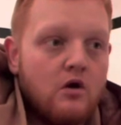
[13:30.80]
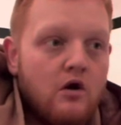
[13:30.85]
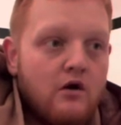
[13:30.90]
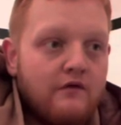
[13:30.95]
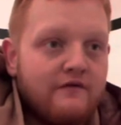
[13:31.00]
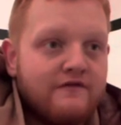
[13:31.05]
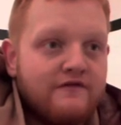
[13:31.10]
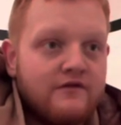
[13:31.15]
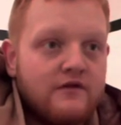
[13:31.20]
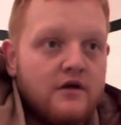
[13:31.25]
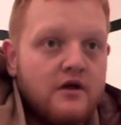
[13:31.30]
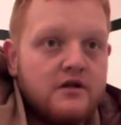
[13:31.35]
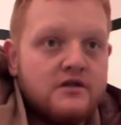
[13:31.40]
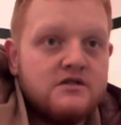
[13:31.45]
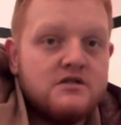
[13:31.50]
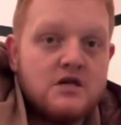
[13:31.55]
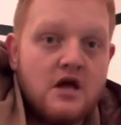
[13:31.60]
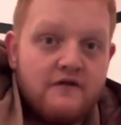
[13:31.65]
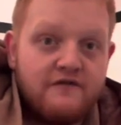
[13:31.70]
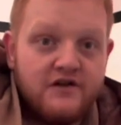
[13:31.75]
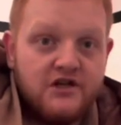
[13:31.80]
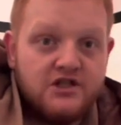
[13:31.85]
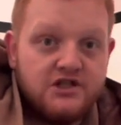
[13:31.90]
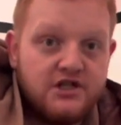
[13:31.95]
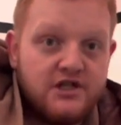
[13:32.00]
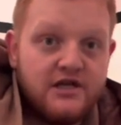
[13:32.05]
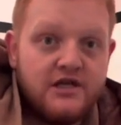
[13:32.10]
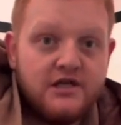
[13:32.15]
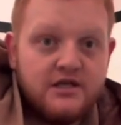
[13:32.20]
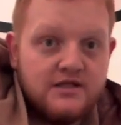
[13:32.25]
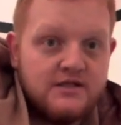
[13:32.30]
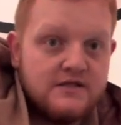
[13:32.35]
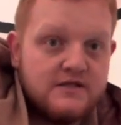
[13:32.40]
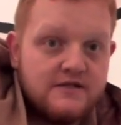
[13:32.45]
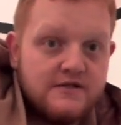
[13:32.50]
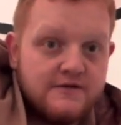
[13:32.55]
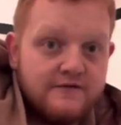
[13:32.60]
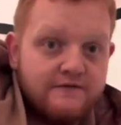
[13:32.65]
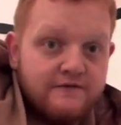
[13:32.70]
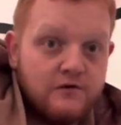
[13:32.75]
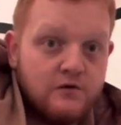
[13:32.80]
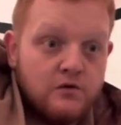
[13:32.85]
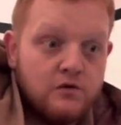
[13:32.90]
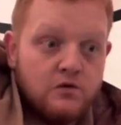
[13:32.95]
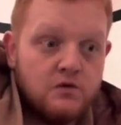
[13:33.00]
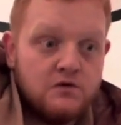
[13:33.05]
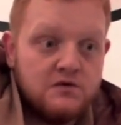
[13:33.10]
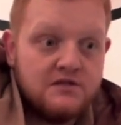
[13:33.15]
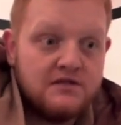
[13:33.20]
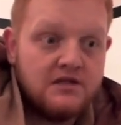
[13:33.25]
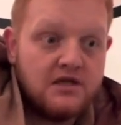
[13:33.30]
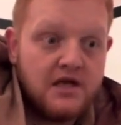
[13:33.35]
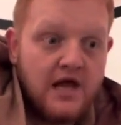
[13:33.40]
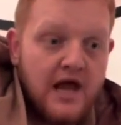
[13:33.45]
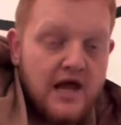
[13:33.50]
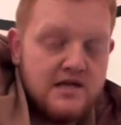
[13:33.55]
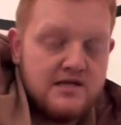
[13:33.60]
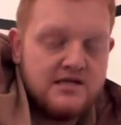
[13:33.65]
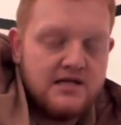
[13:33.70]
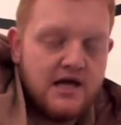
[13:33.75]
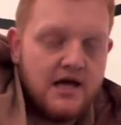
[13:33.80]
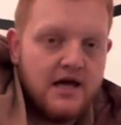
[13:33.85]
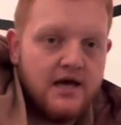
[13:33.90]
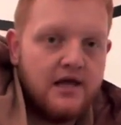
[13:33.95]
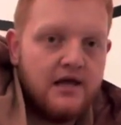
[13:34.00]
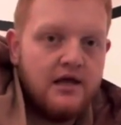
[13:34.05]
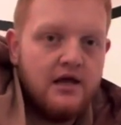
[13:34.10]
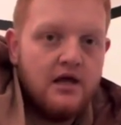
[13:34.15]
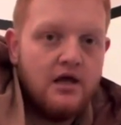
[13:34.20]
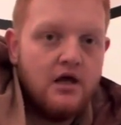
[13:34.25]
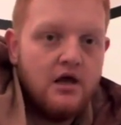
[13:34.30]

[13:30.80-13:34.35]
of the toughest years for KCA.